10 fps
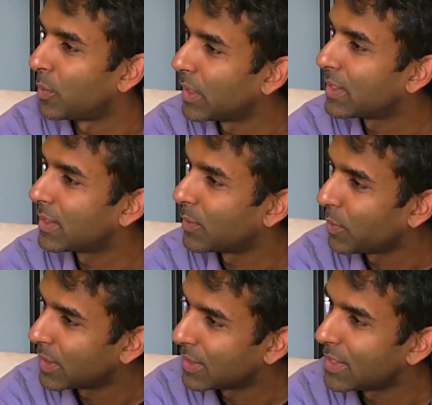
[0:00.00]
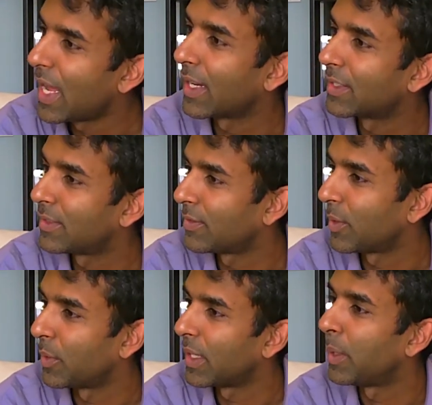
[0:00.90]
What's what's next for
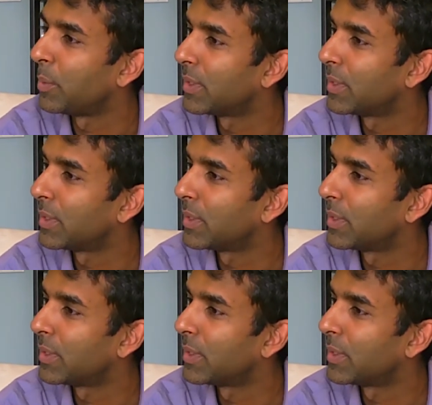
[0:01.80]
OCAP?